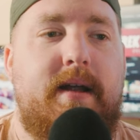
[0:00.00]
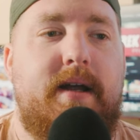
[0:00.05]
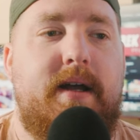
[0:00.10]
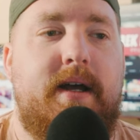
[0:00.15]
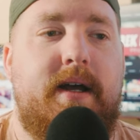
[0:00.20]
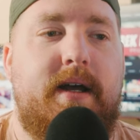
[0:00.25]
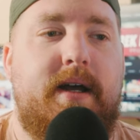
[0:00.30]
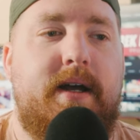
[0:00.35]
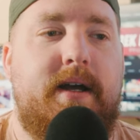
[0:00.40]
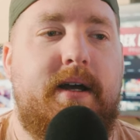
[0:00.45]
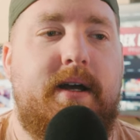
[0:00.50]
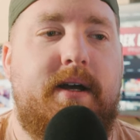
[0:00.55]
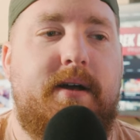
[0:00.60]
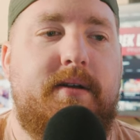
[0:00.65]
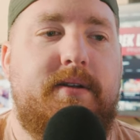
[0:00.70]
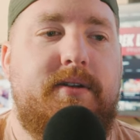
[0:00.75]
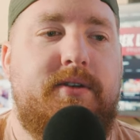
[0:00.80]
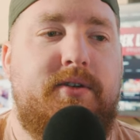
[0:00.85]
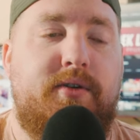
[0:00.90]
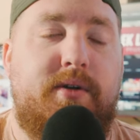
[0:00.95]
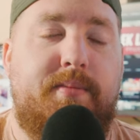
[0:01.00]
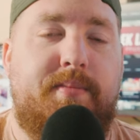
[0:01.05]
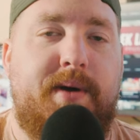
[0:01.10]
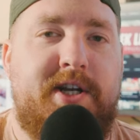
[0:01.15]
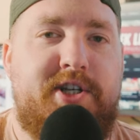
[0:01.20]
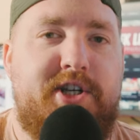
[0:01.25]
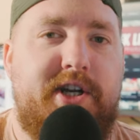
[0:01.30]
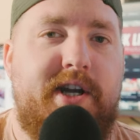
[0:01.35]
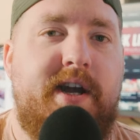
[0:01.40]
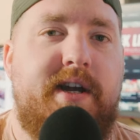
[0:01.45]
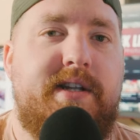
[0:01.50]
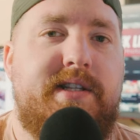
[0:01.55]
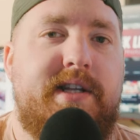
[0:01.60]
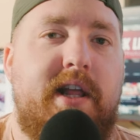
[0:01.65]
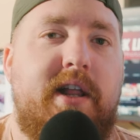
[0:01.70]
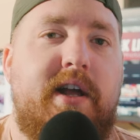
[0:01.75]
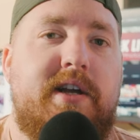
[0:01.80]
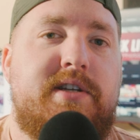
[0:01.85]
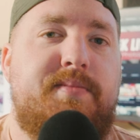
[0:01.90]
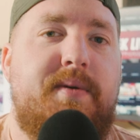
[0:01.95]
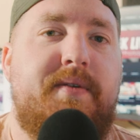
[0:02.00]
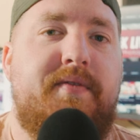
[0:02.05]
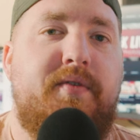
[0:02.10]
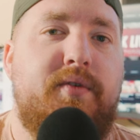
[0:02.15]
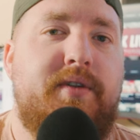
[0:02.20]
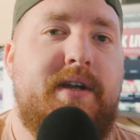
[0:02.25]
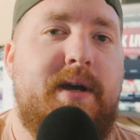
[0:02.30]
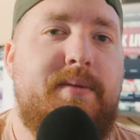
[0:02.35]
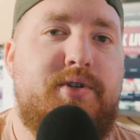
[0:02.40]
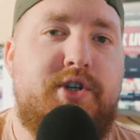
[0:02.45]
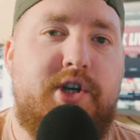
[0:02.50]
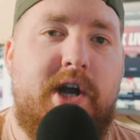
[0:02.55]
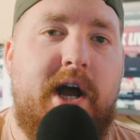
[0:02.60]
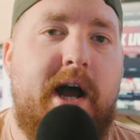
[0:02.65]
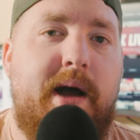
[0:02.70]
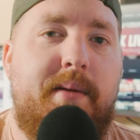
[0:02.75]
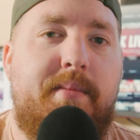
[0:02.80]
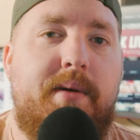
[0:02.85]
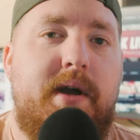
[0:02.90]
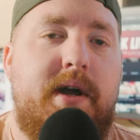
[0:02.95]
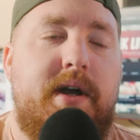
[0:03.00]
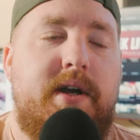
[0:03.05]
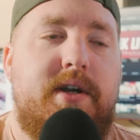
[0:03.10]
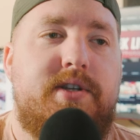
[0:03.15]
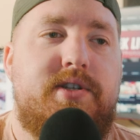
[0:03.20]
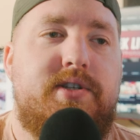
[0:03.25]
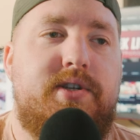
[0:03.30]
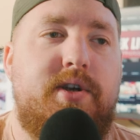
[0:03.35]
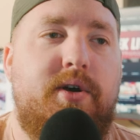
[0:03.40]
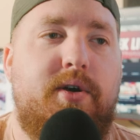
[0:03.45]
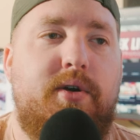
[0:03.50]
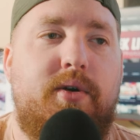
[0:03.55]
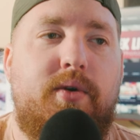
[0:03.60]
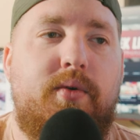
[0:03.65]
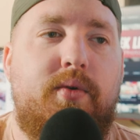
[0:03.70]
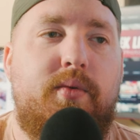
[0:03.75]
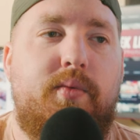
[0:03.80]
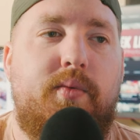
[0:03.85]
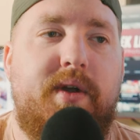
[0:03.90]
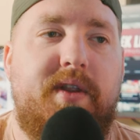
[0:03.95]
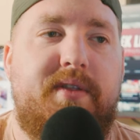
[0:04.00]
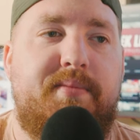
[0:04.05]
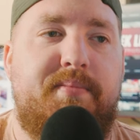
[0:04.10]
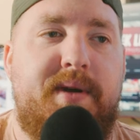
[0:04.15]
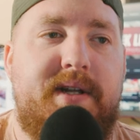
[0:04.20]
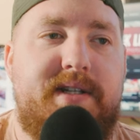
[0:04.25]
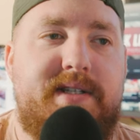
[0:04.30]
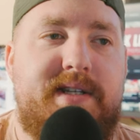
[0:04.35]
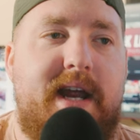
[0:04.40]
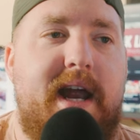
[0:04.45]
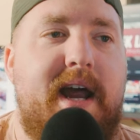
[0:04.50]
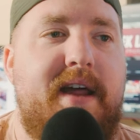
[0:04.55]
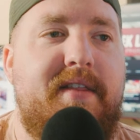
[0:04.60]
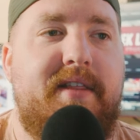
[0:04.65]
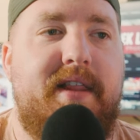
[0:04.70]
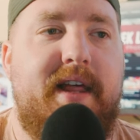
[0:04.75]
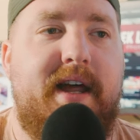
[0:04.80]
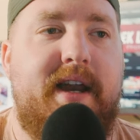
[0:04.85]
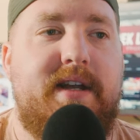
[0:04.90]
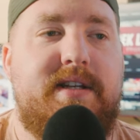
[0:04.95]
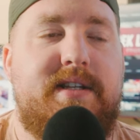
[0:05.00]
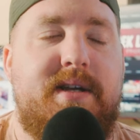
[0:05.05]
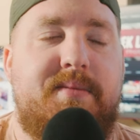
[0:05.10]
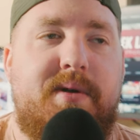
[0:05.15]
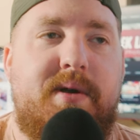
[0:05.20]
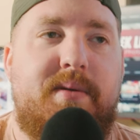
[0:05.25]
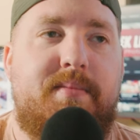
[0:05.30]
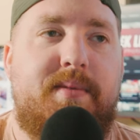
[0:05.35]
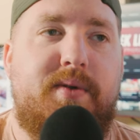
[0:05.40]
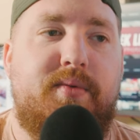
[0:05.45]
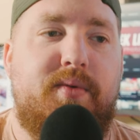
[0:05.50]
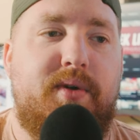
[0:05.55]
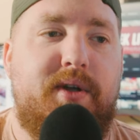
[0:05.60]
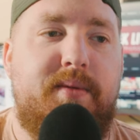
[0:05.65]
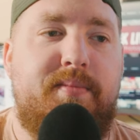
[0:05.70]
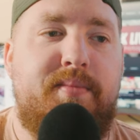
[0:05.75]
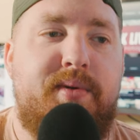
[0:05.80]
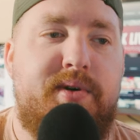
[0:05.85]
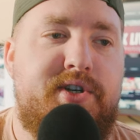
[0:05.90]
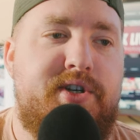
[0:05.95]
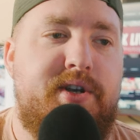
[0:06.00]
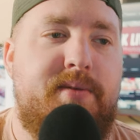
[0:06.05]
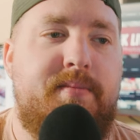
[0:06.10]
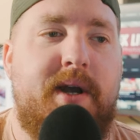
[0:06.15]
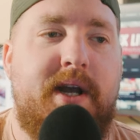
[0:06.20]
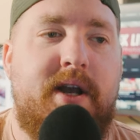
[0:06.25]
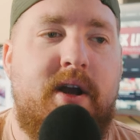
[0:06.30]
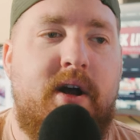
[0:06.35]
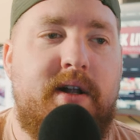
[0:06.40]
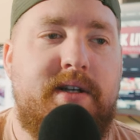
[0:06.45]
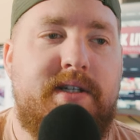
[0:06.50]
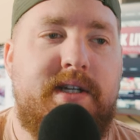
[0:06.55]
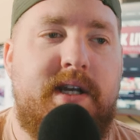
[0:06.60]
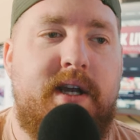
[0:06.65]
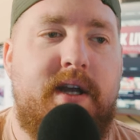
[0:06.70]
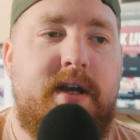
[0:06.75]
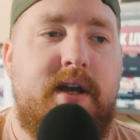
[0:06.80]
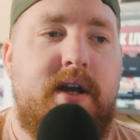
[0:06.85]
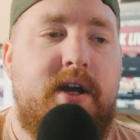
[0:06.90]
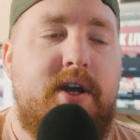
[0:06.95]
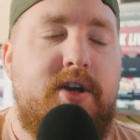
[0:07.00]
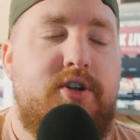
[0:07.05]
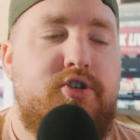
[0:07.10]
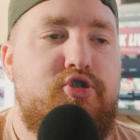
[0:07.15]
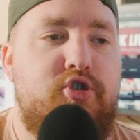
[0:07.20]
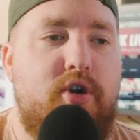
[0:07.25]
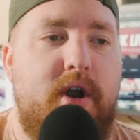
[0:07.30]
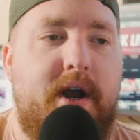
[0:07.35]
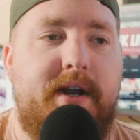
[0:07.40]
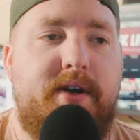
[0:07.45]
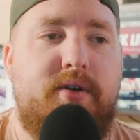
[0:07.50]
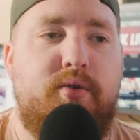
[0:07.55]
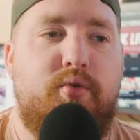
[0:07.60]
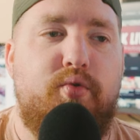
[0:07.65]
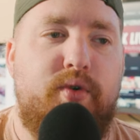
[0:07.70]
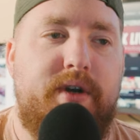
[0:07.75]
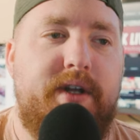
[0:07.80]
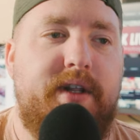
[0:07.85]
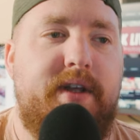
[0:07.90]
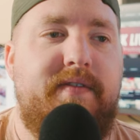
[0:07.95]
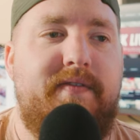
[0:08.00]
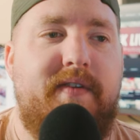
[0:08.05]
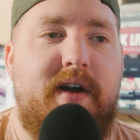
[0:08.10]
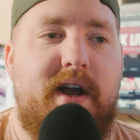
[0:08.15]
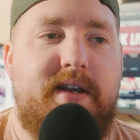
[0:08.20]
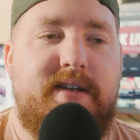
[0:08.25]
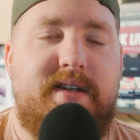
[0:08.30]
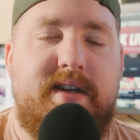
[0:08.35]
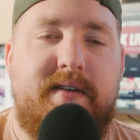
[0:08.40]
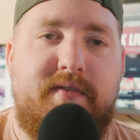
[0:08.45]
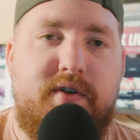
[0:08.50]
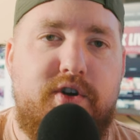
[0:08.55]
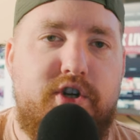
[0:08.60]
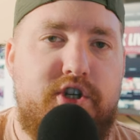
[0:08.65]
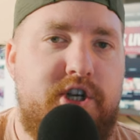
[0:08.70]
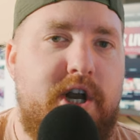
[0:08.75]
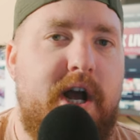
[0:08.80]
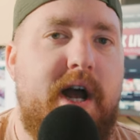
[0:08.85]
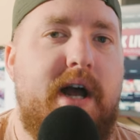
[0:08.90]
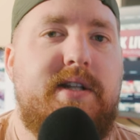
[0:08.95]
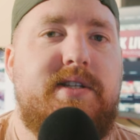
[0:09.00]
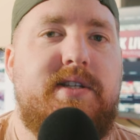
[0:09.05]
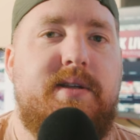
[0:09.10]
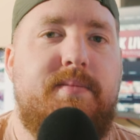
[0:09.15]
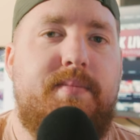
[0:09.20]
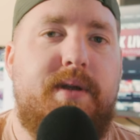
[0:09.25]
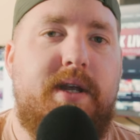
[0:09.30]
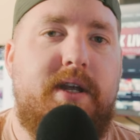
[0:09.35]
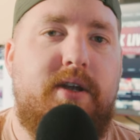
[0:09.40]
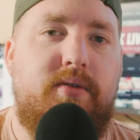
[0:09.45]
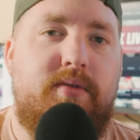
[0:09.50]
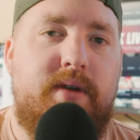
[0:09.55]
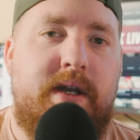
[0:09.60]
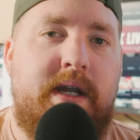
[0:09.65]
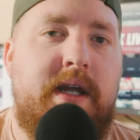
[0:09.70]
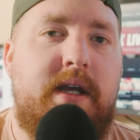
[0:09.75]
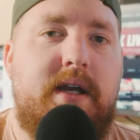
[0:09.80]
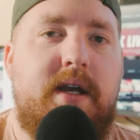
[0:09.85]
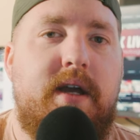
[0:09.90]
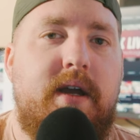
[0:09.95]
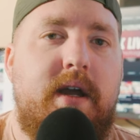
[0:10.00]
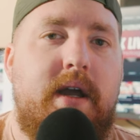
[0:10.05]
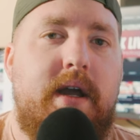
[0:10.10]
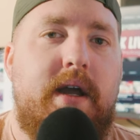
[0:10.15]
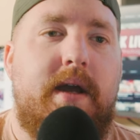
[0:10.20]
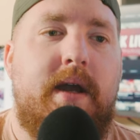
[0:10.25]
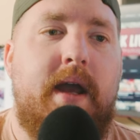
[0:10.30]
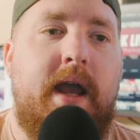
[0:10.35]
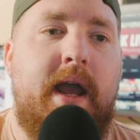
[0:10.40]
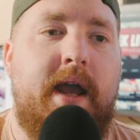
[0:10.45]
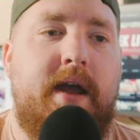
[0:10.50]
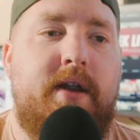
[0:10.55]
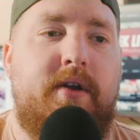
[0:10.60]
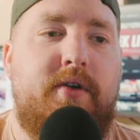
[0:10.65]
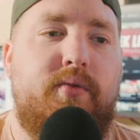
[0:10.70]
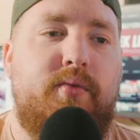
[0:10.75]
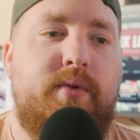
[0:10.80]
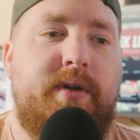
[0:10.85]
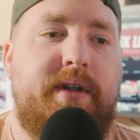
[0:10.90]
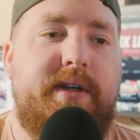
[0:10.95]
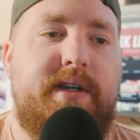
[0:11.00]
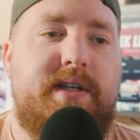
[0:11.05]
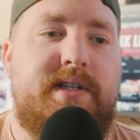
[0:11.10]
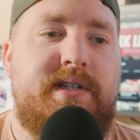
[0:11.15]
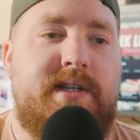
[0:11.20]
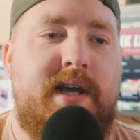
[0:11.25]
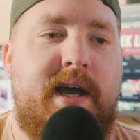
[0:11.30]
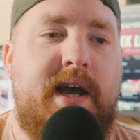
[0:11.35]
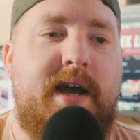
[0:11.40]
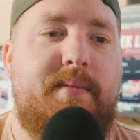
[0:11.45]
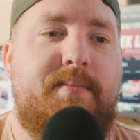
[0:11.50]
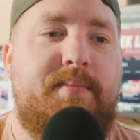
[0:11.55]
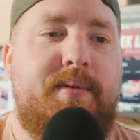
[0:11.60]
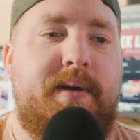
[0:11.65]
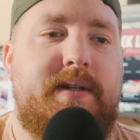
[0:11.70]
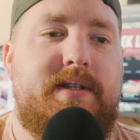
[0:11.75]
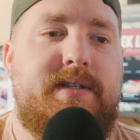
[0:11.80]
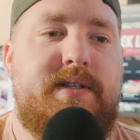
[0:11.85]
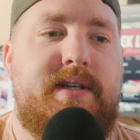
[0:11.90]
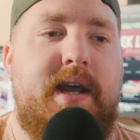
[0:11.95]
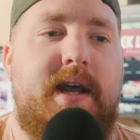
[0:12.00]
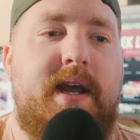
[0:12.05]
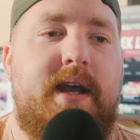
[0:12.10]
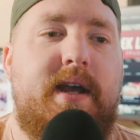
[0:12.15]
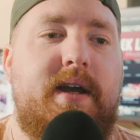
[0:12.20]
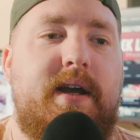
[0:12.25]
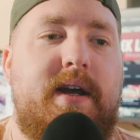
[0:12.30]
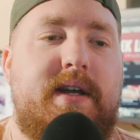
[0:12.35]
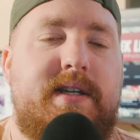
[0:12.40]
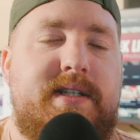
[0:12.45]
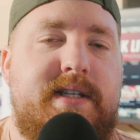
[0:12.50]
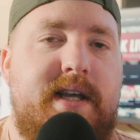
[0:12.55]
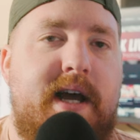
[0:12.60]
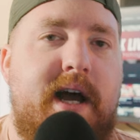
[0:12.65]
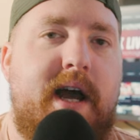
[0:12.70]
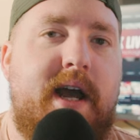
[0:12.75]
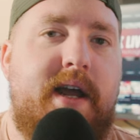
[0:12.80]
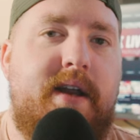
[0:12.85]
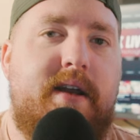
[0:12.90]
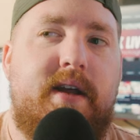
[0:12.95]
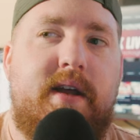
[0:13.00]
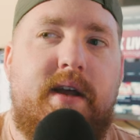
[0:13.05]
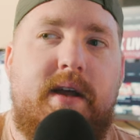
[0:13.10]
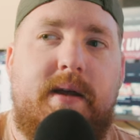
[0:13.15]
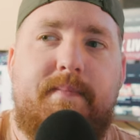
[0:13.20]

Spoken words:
due to budget cuts. I lost my full-time job. So with Pitt State Athletics, I'm gonna be really pushing my content, trying to really find different shots and be unique and really set Pitt State aside